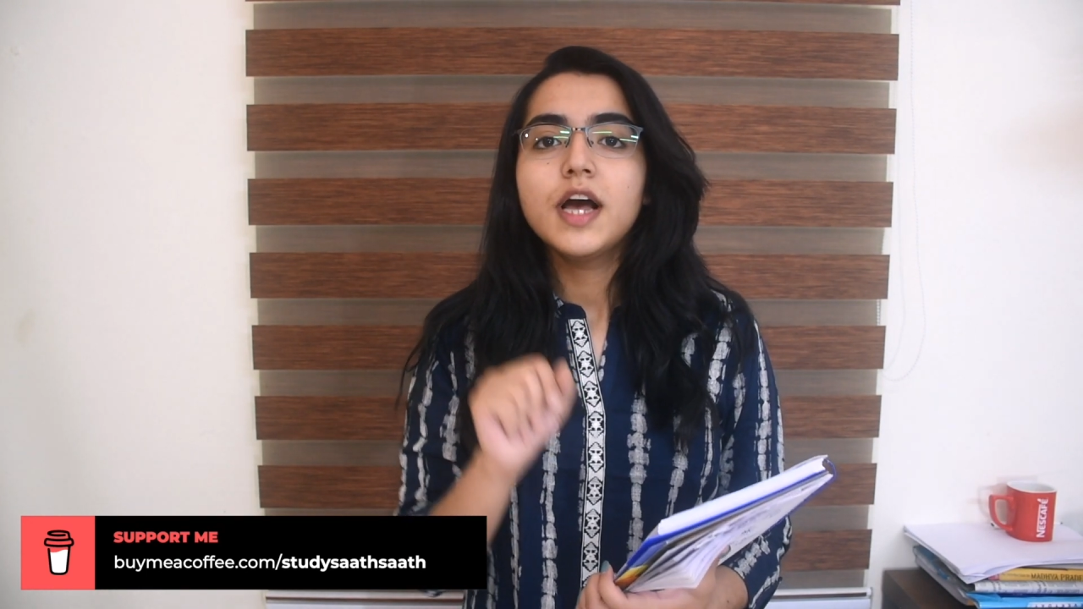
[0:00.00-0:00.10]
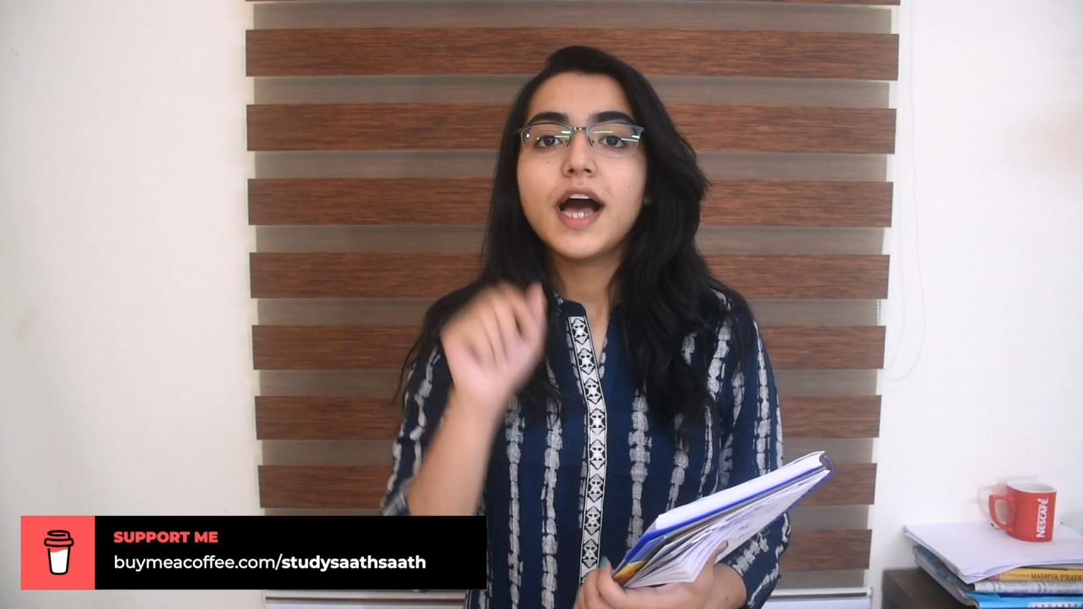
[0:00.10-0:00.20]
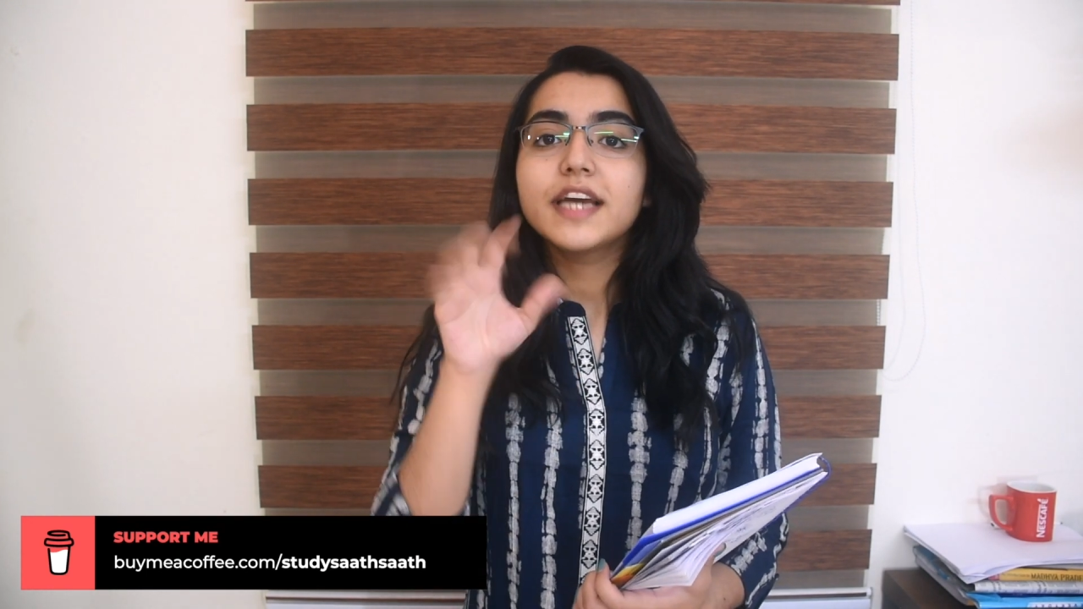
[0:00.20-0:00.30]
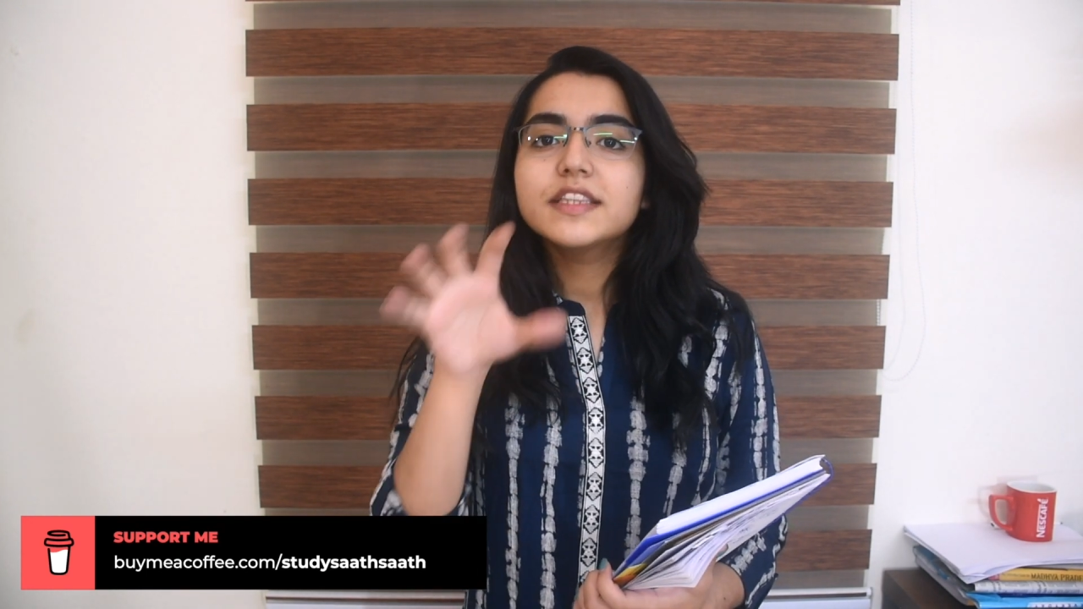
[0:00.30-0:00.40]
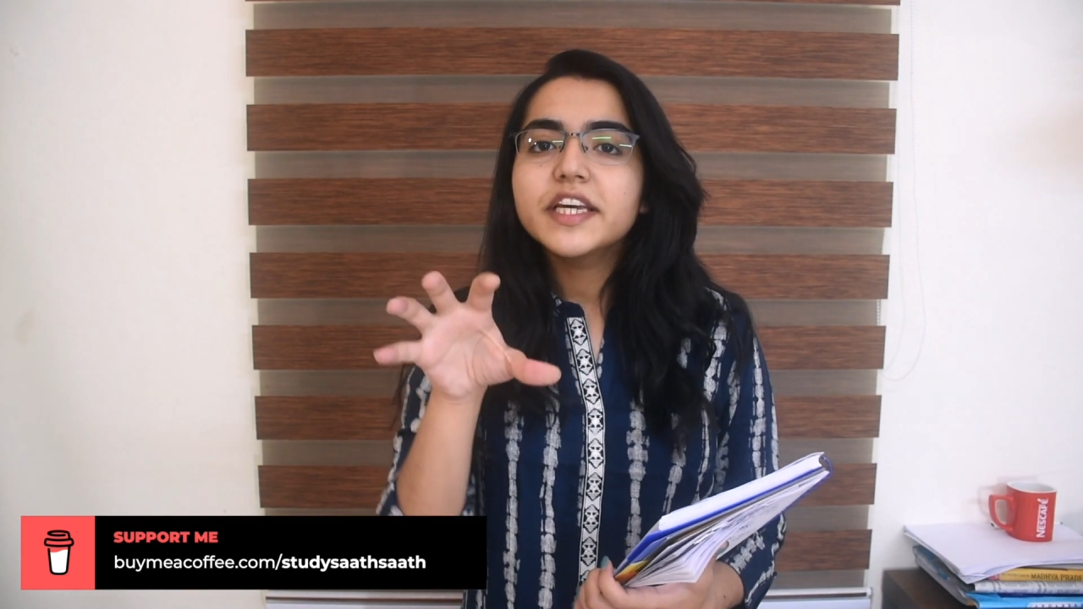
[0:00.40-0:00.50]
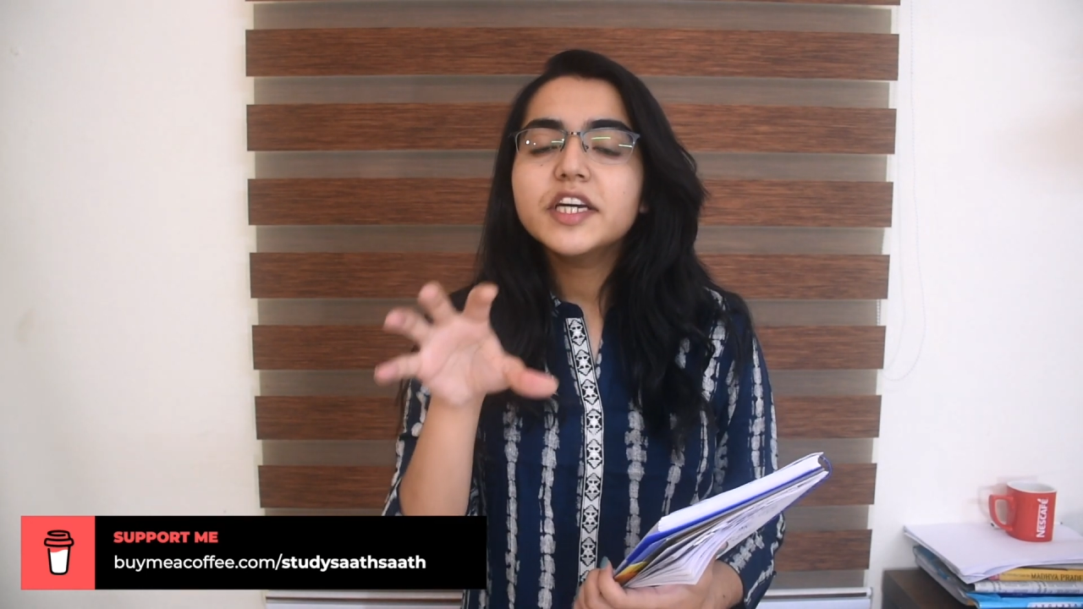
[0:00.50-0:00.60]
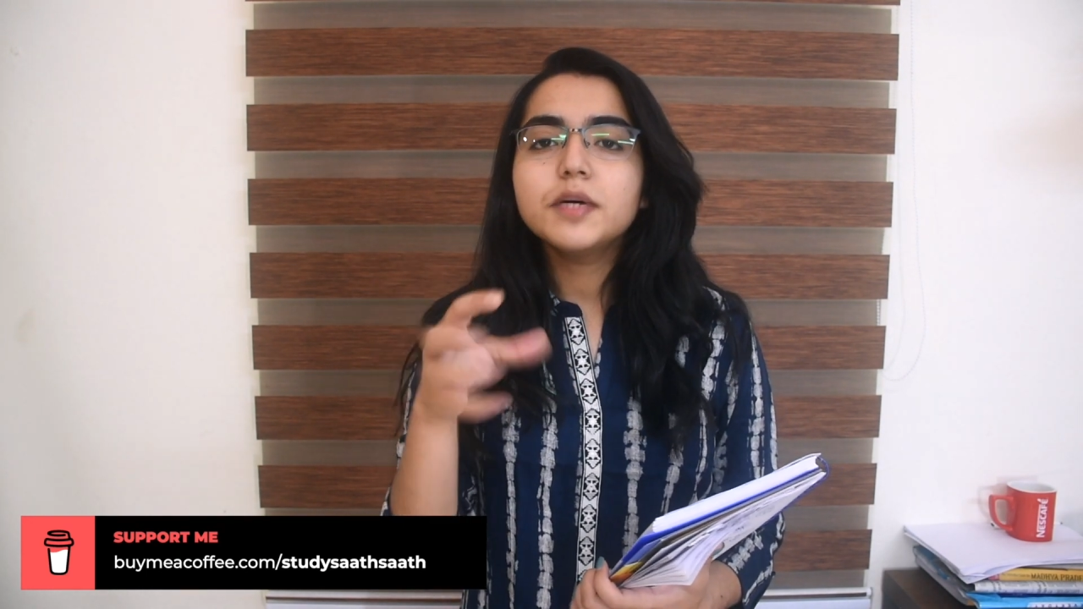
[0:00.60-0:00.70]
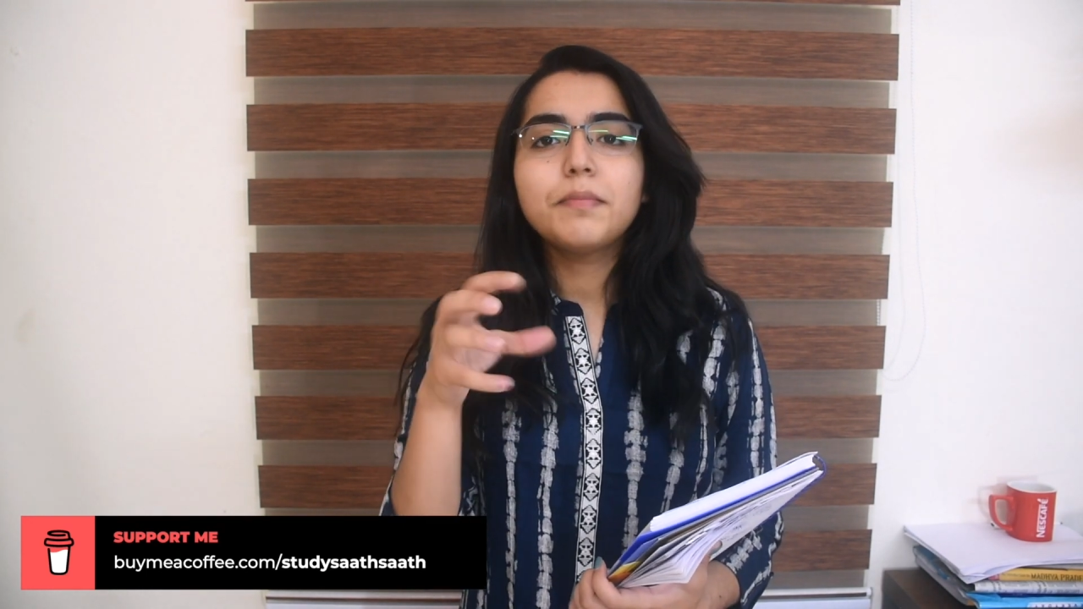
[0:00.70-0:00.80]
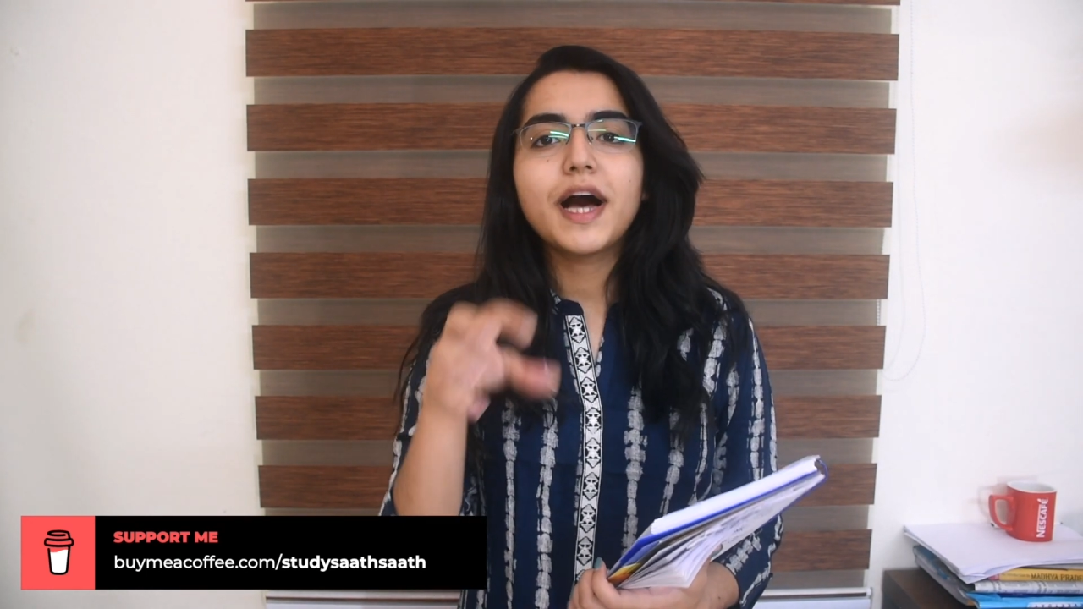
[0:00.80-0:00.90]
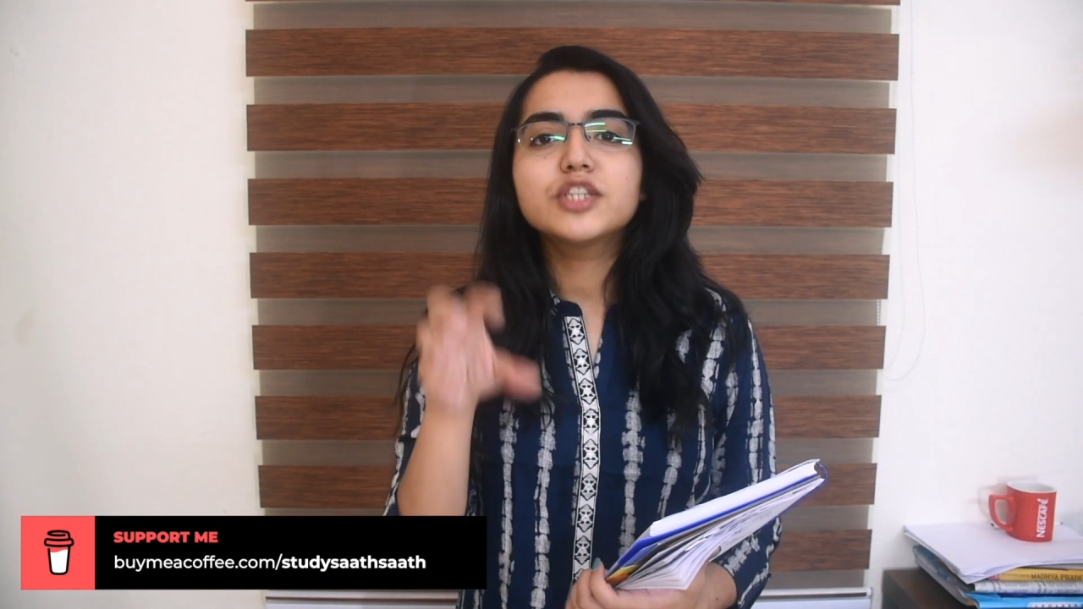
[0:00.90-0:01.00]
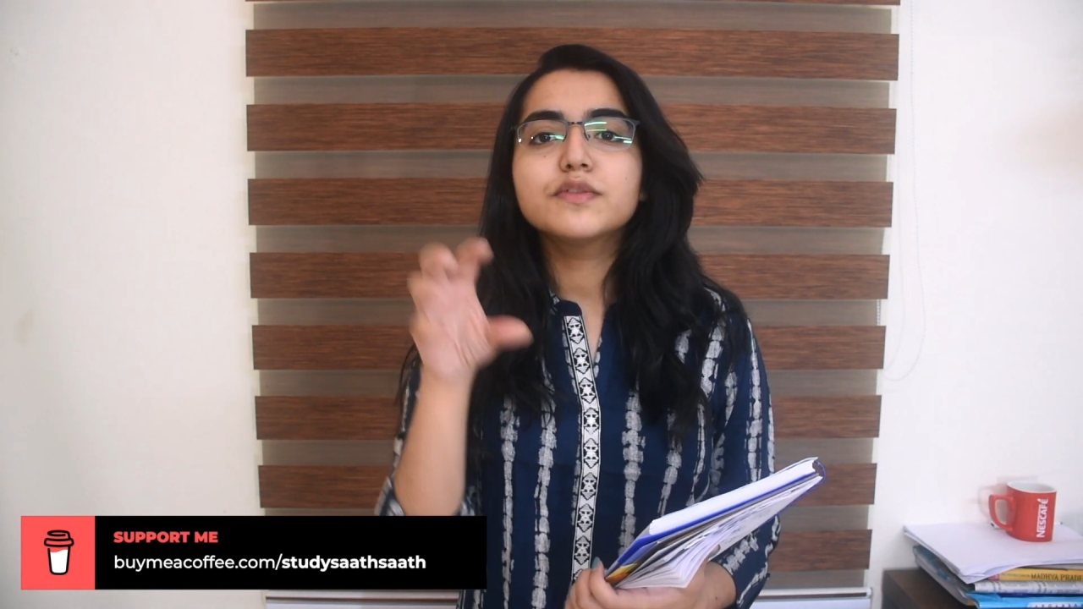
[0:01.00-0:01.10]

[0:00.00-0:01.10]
I think a batch